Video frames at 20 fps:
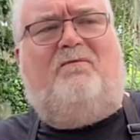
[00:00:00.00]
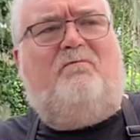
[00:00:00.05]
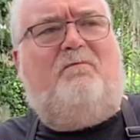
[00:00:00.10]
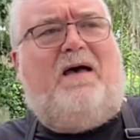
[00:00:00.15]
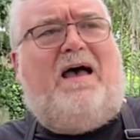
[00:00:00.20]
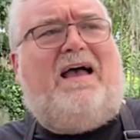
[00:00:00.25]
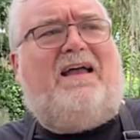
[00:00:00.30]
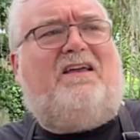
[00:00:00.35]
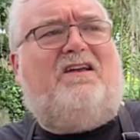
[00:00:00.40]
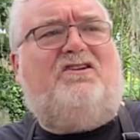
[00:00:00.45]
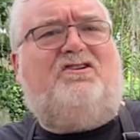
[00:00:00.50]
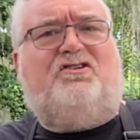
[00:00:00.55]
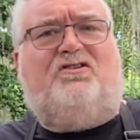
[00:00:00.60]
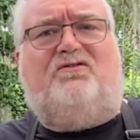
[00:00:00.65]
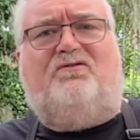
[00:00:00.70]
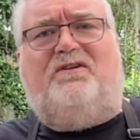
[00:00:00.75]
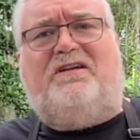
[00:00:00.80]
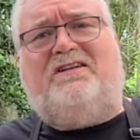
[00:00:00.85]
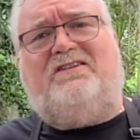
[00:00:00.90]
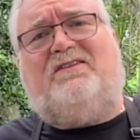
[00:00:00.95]
mac and
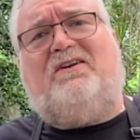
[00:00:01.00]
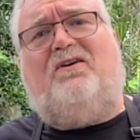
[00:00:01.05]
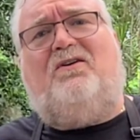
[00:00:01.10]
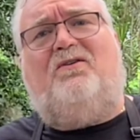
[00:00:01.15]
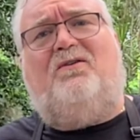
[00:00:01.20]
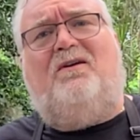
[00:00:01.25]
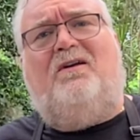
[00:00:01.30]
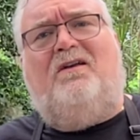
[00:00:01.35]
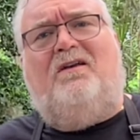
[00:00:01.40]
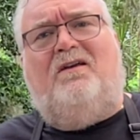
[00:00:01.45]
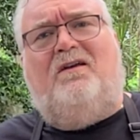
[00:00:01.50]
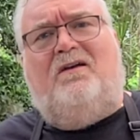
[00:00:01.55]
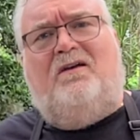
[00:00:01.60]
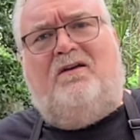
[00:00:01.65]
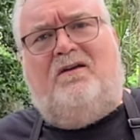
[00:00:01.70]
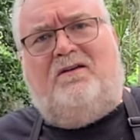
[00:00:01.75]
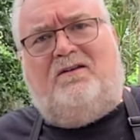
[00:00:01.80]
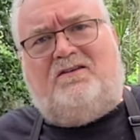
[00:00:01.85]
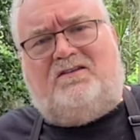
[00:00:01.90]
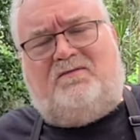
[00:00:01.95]
chorizo
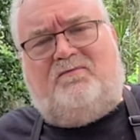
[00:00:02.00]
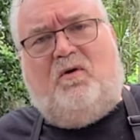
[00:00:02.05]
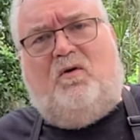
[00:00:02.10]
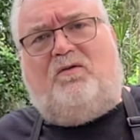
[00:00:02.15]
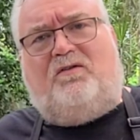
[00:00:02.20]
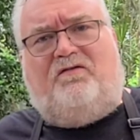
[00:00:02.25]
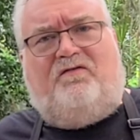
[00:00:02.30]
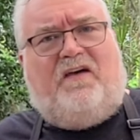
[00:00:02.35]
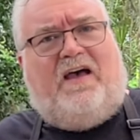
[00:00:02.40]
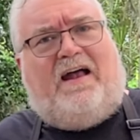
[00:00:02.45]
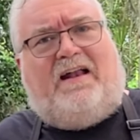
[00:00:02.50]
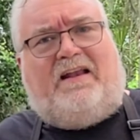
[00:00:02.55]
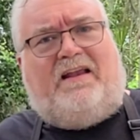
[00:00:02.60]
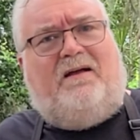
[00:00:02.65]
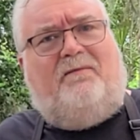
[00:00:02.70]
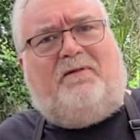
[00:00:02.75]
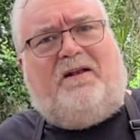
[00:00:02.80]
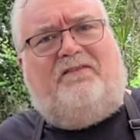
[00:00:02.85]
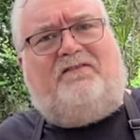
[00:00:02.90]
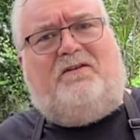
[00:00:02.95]
smoked fatty.
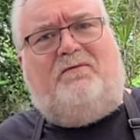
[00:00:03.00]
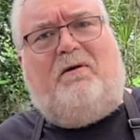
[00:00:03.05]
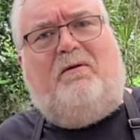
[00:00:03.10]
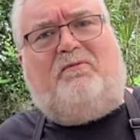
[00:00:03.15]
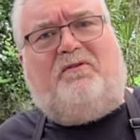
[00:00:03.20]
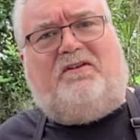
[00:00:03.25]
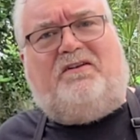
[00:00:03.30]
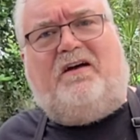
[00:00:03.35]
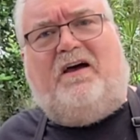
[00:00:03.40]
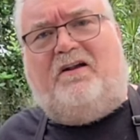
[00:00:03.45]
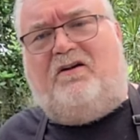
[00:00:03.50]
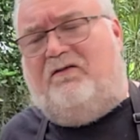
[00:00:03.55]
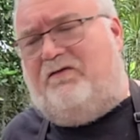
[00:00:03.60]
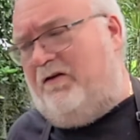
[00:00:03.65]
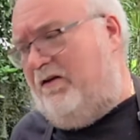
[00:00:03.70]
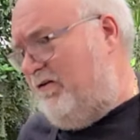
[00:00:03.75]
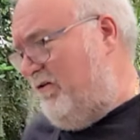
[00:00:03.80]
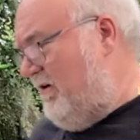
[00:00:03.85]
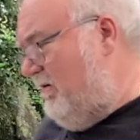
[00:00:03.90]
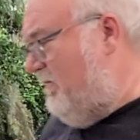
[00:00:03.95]
I'm gonna have to come up with a title
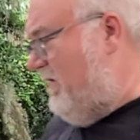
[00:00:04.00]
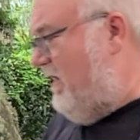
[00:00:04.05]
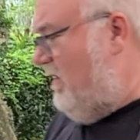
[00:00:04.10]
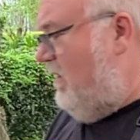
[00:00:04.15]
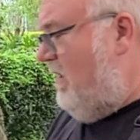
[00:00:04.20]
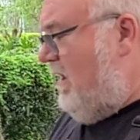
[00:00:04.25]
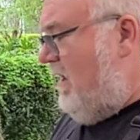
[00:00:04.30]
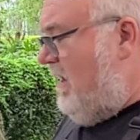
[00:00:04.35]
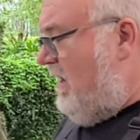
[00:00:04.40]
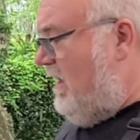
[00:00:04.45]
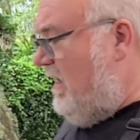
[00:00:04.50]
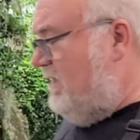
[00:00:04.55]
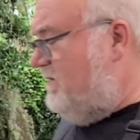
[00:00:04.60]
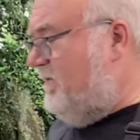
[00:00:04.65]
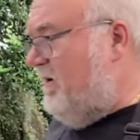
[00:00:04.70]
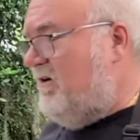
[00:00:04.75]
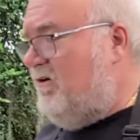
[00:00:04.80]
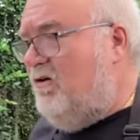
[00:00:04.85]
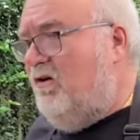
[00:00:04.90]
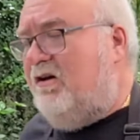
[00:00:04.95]
for the thumbnail. It's
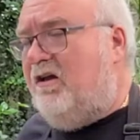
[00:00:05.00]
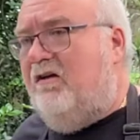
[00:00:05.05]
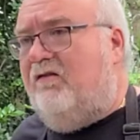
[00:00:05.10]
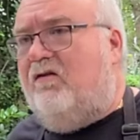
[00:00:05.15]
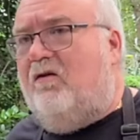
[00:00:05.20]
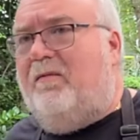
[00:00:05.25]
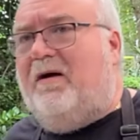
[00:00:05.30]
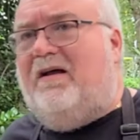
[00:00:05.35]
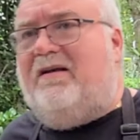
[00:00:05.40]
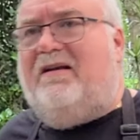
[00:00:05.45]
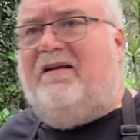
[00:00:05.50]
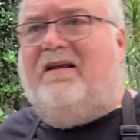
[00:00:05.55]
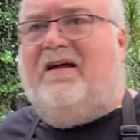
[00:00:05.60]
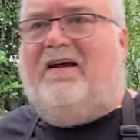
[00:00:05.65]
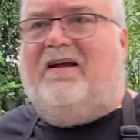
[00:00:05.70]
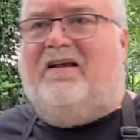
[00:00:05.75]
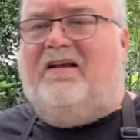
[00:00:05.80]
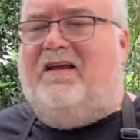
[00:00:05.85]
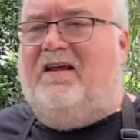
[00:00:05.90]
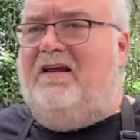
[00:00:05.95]
been cooking for about
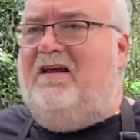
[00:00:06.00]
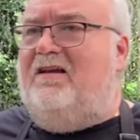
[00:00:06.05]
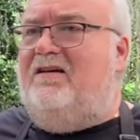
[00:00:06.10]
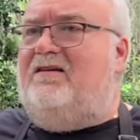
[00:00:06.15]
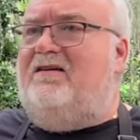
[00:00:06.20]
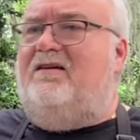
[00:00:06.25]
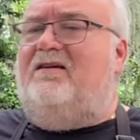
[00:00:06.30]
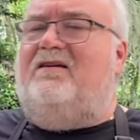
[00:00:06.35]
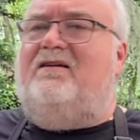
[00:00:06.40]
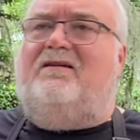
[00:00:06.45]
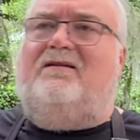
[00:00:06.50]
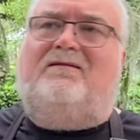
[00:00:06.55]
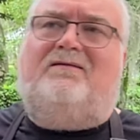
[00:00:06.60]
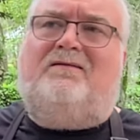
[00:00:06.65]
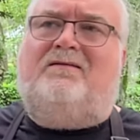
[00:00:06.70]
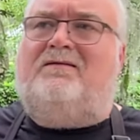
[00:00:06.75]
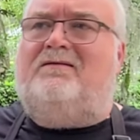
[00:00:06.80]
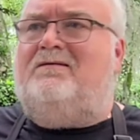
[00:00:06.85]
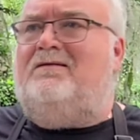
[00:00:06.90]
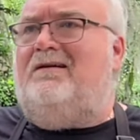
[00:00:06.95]
90 to
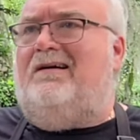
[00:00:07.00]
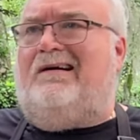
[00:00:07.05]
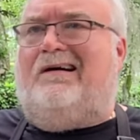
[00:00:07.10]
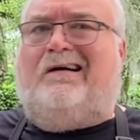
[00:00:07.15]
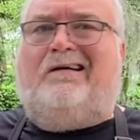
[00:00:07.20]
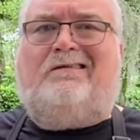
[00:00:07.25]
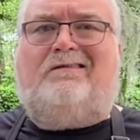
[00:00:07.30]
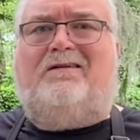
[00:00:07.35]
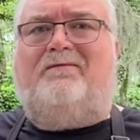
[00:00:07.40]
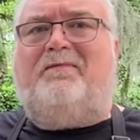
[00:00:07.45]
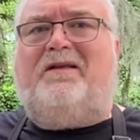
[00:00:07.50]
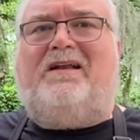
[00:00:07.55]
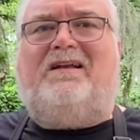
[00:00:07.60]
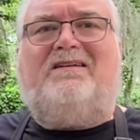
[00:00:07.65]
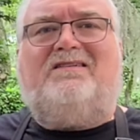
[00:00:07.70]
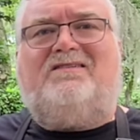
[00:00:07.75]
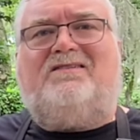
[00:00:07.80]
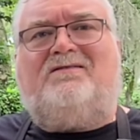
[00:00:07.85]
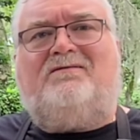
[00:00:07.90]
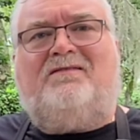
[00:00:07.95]
100
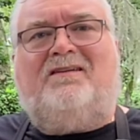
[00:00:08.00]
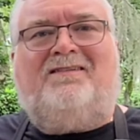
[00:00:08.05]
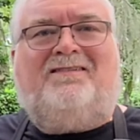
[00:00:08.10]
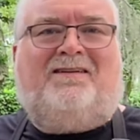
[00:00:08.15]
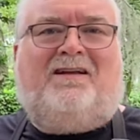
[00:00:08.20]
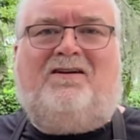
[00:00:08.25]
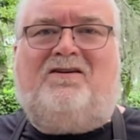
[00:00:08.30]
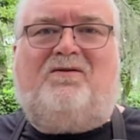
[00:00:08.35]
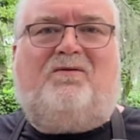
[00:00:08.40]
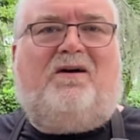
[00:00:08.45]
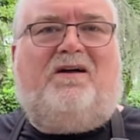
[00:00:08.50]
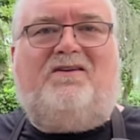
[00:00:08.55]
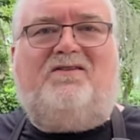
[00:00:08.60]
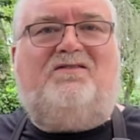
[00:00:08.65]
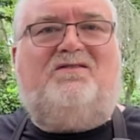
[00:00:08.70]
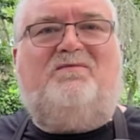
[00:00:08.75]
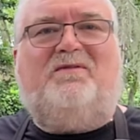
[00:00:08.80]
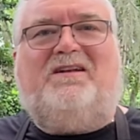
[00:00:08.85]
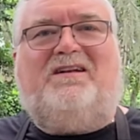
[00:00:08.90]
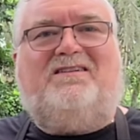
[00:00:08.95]
minutes. I don't know why I
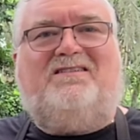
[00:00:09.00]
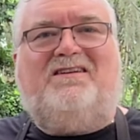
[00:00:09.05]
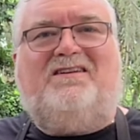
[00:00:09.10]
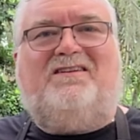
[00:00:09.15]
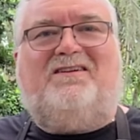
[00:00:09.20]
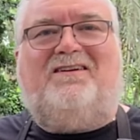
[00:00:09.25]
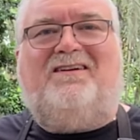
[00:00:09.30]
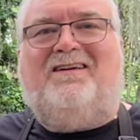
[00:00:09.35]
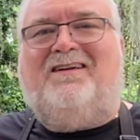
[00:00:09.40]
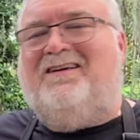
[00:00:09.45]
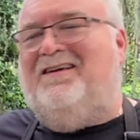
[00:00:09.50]
use minutes either.